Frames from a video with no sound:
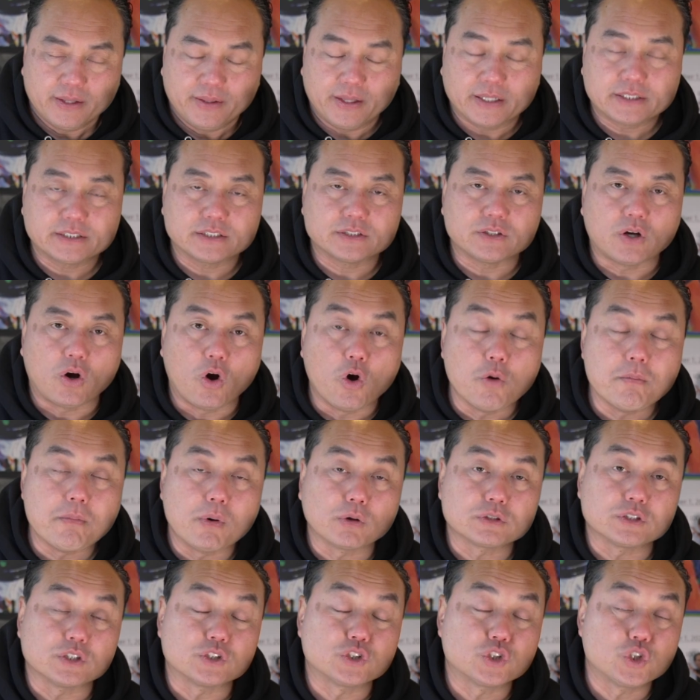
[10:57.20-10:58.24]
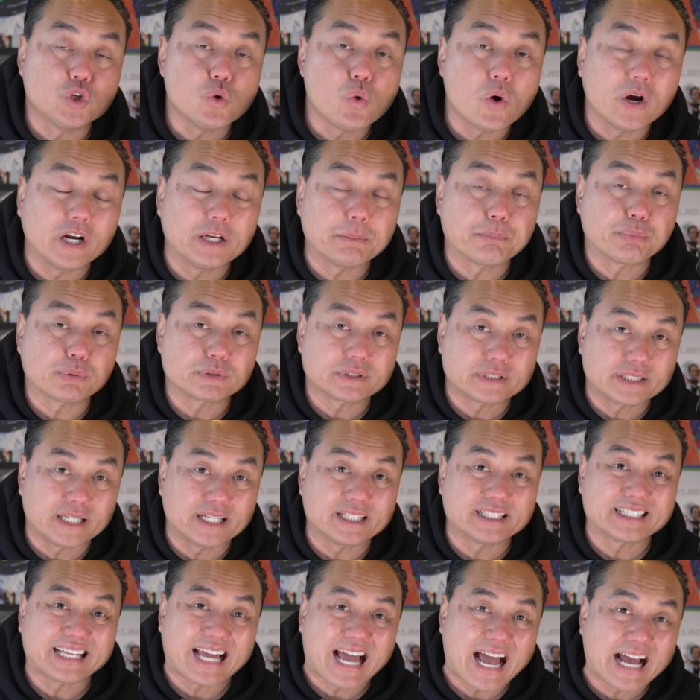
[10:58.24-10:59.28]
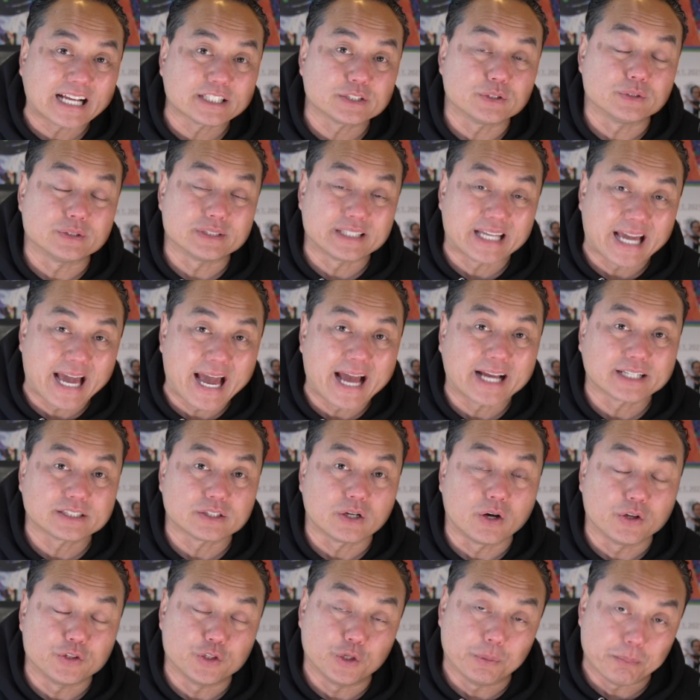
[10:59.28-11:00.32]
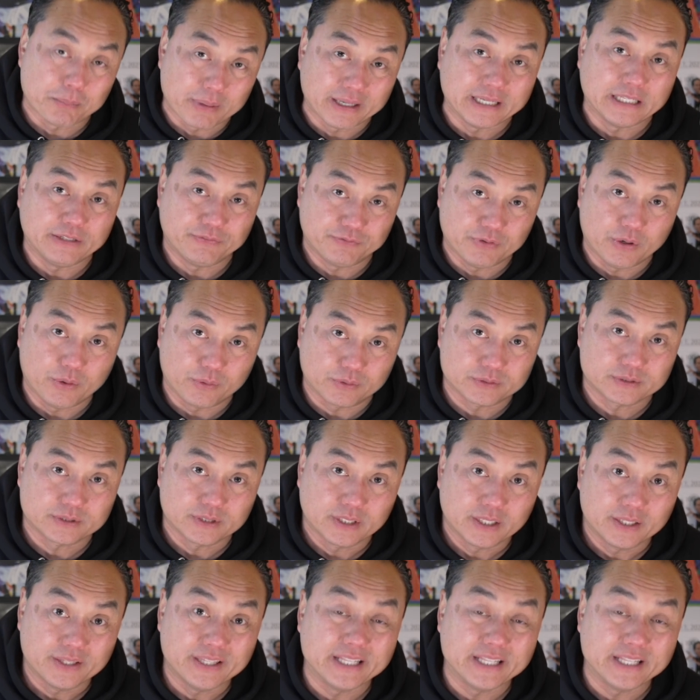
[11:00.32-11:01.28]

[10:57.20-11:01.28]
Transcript: This is almost a 200% cash on cash on your money, folks.